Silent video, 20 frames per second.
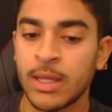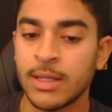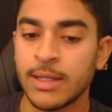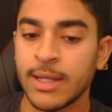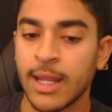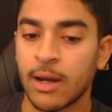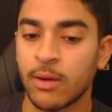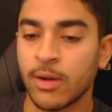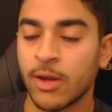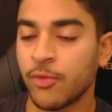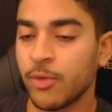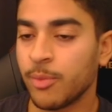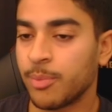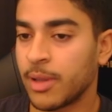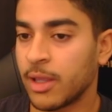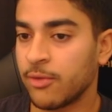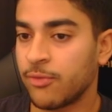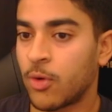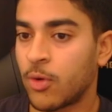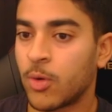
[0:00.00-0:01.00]
Now, if we
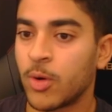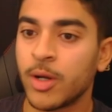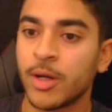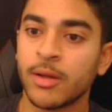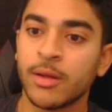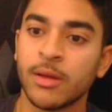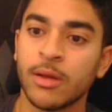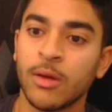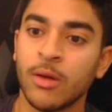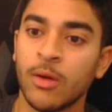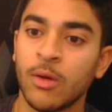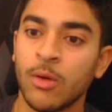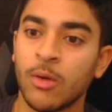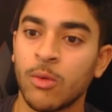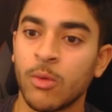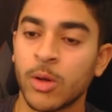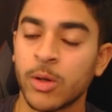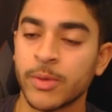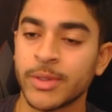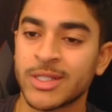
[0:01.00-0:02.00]
play forward,
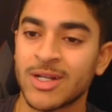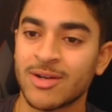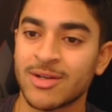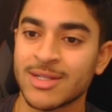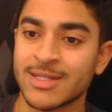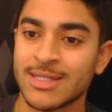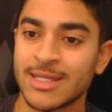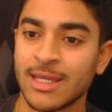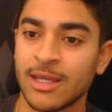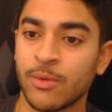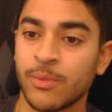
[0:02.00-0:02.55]
what do we start to see?